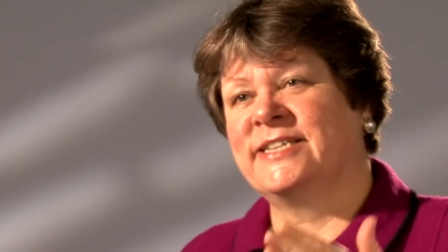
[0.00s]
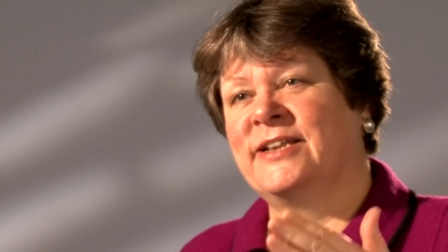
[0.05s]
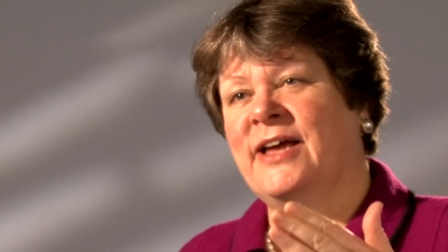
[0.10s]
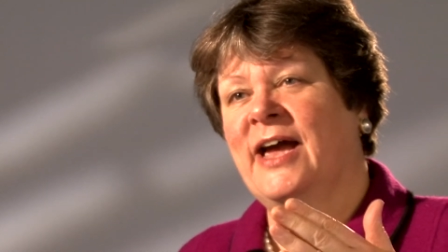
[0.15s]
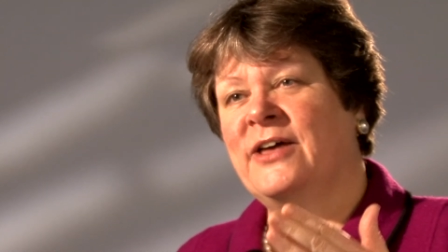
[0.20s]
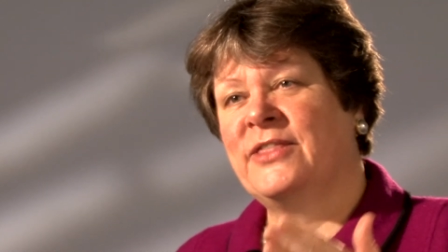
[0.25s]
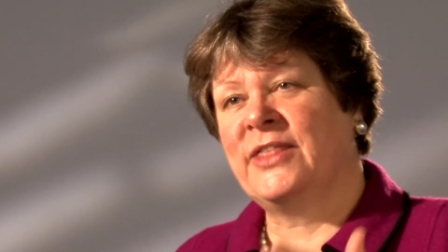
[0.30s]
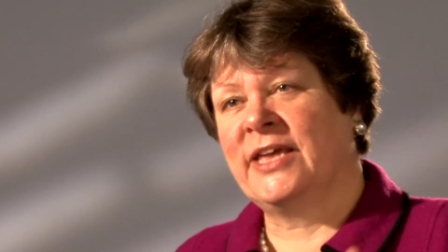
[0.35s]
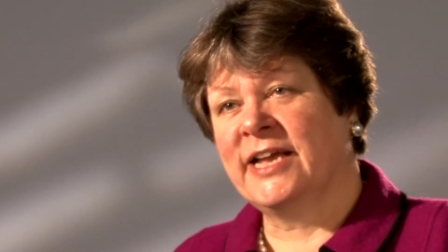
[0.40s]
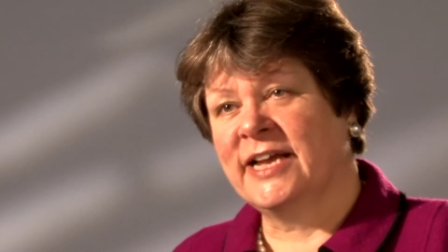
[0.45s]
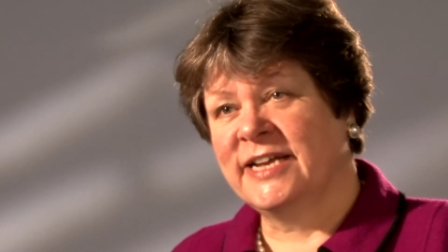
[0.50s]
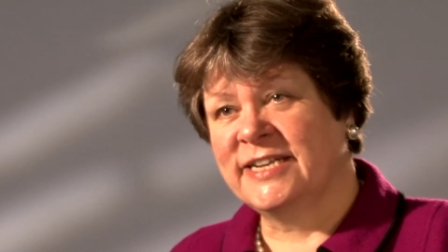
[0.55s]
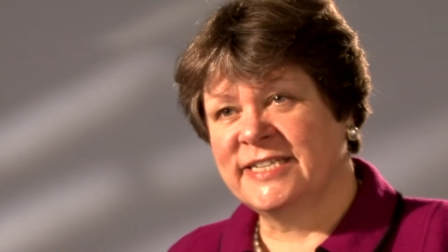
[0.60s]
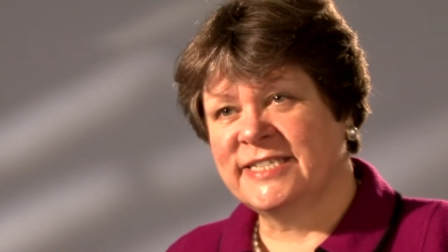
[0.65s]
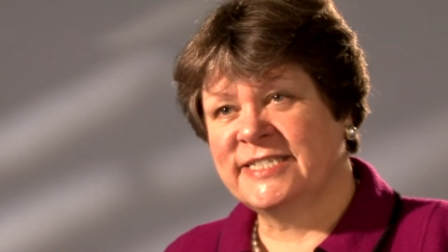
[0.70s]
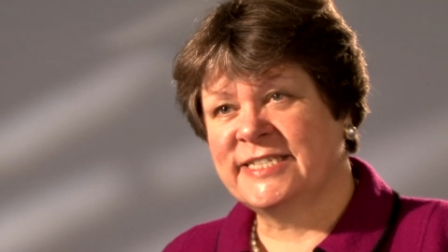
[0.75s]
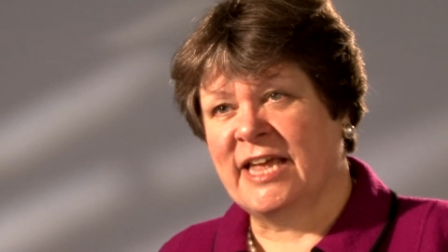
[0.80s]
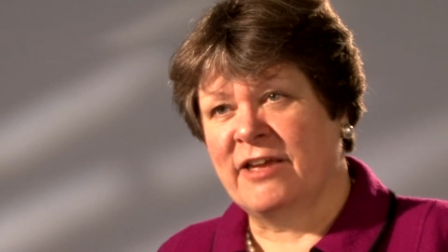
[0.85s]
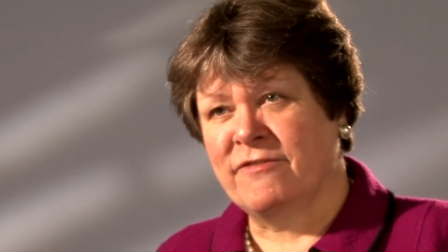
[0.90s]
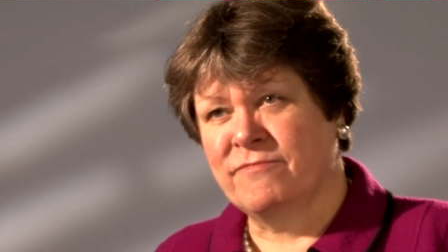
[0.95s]
how they're going to
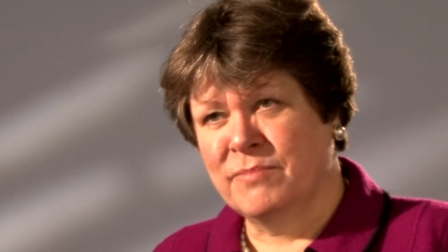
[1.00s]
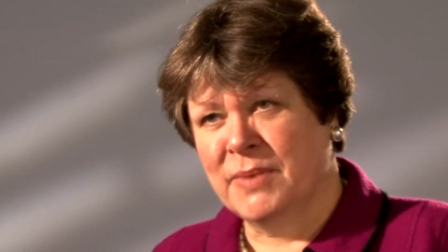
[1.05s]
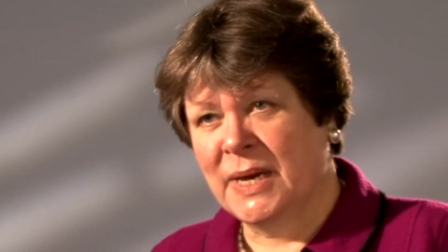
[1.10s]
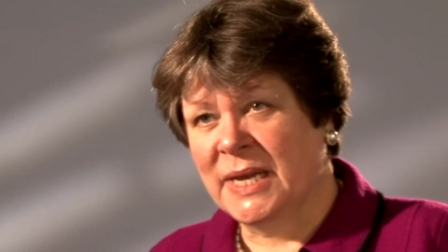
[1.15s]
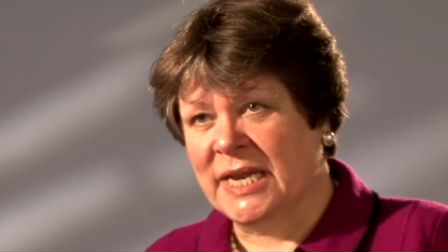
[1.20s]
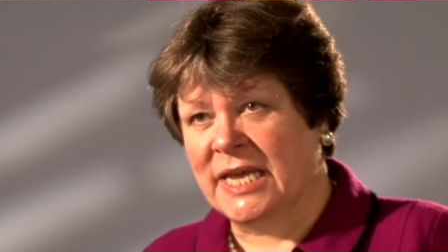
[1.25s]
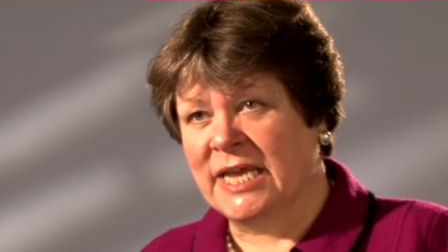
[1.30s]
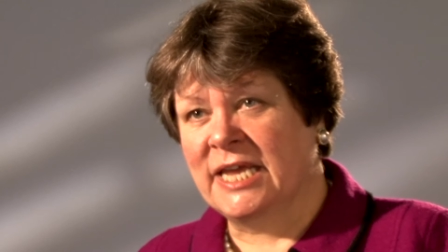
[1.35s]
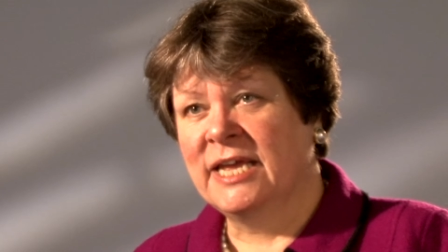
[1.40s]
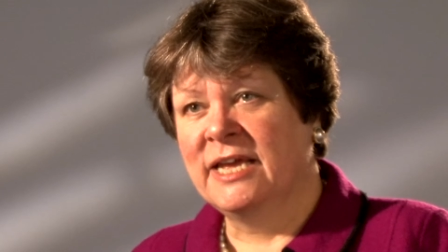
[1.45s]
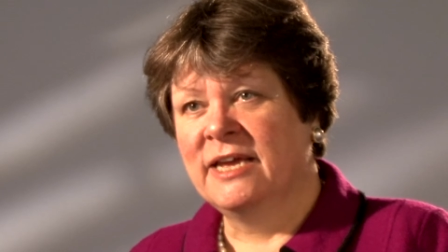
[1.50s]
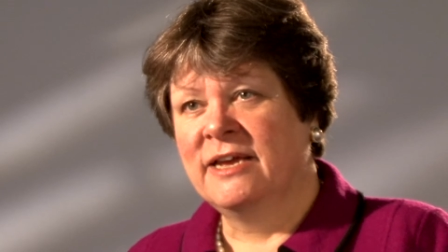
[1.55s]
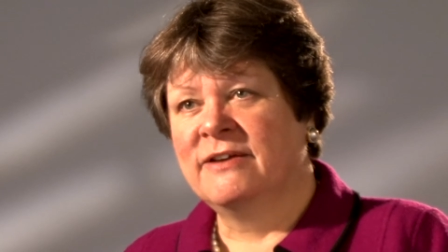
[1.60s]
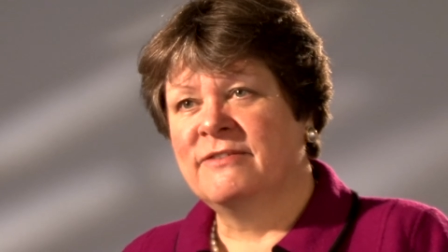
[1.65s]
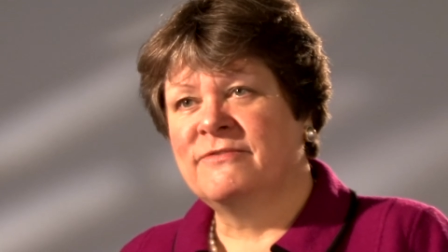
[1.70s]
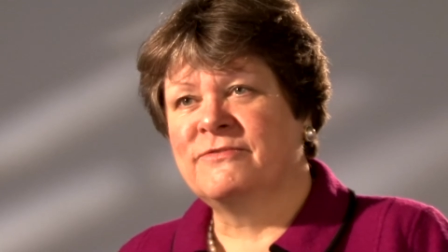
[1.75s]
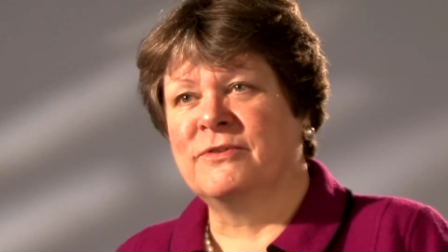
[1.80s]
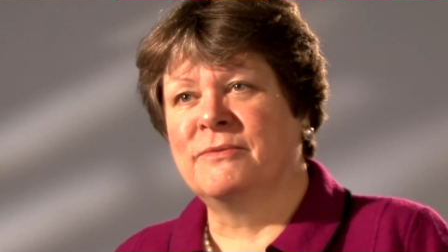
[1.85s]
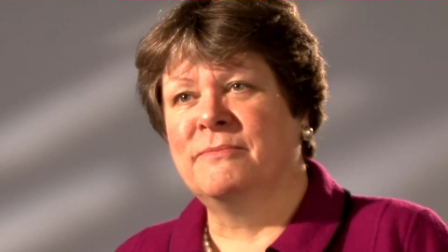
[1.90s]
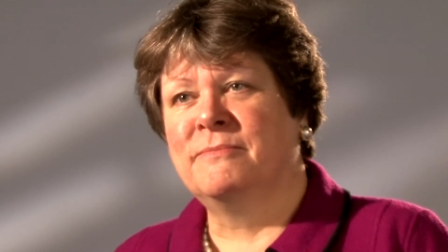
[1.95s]
save money
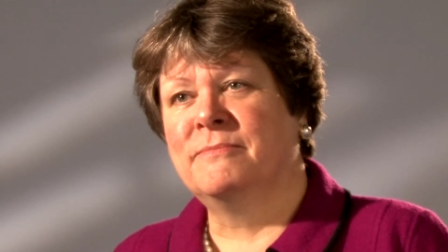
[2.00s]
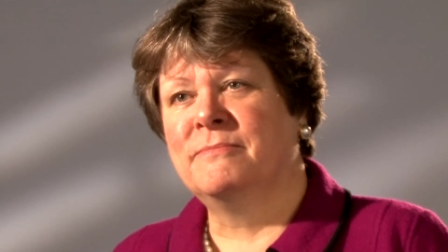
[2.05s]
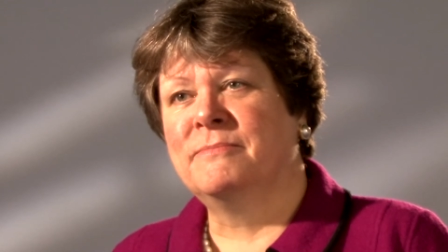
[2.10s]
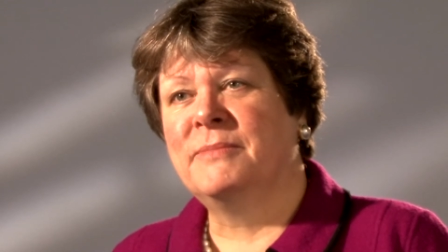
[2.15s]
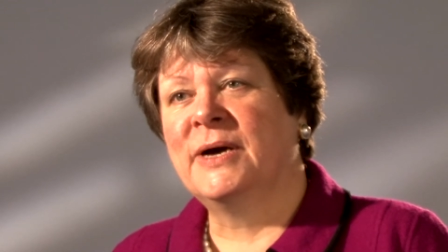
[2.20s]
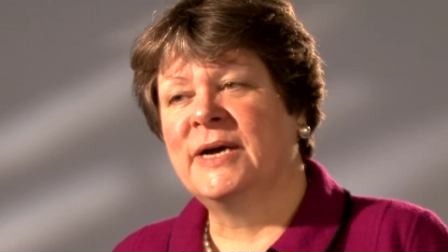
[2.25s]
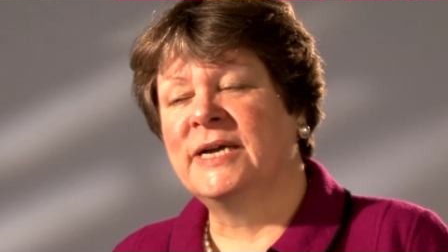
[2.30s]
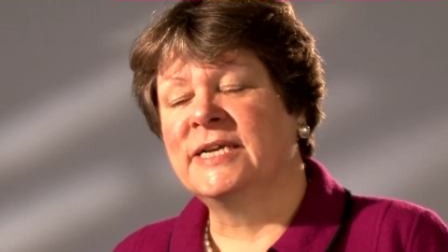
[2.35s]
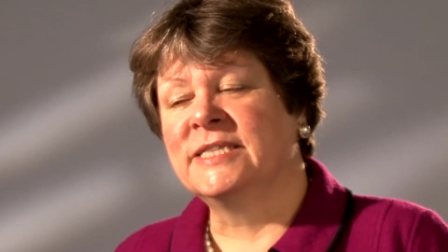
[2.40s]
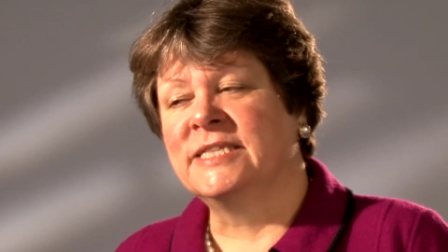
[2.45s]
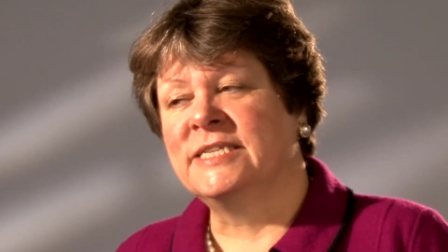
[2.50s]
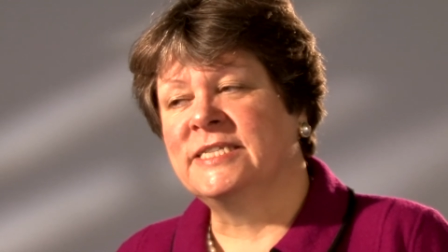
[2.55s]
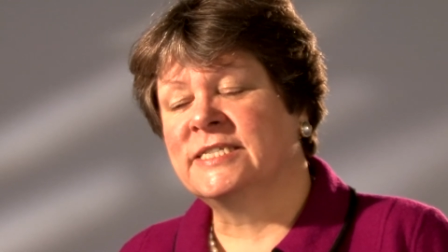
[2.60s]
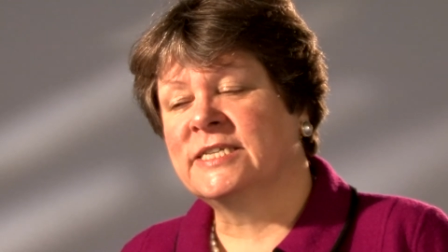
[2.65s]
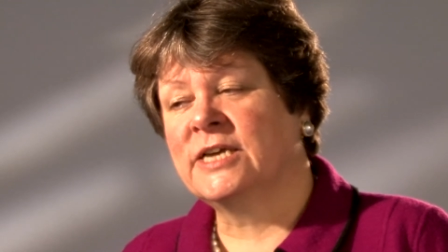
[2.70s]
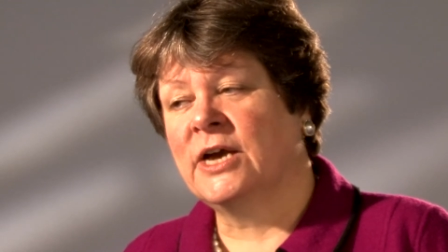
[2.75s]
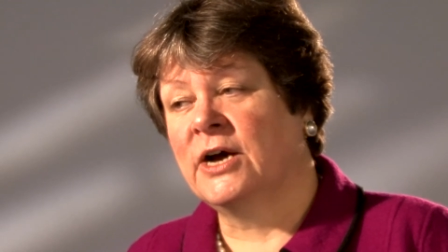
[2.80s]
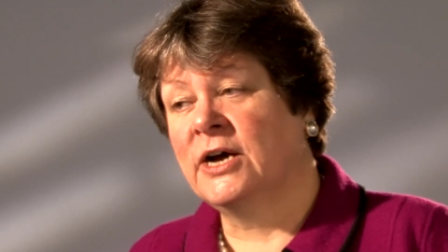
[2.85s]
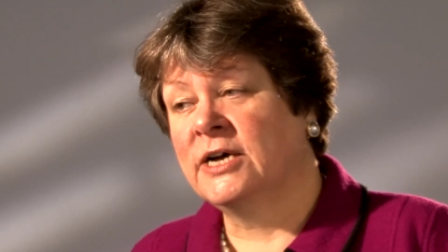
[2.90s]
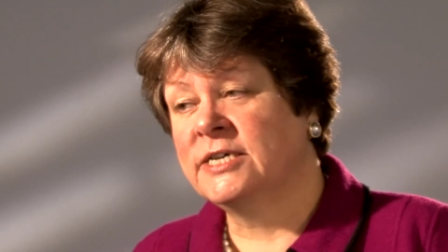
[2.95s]
from buying these
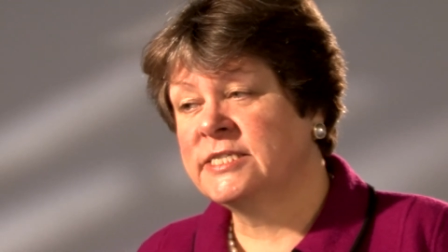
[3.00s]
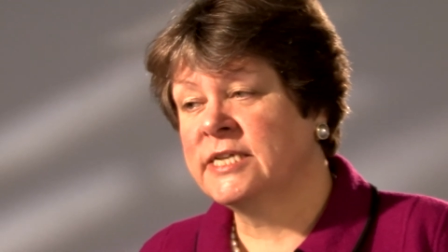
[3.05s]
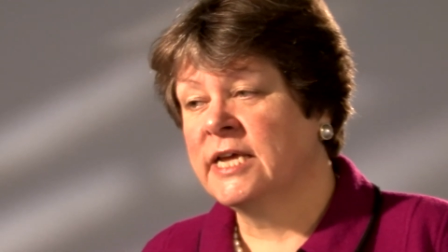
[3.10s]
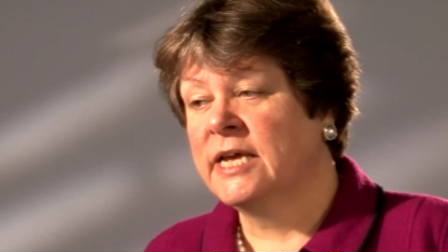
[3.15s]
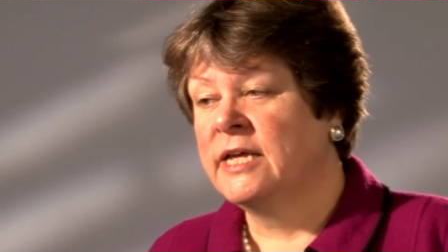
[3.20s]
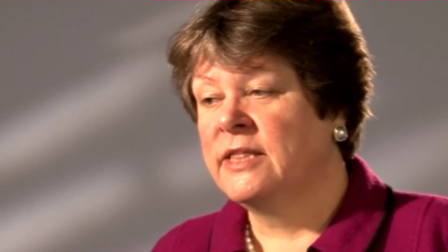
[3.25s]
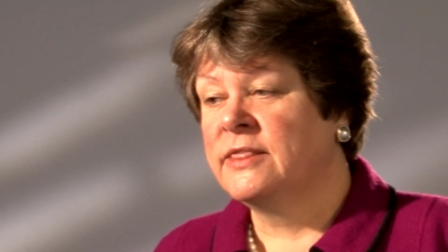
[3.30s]
cars.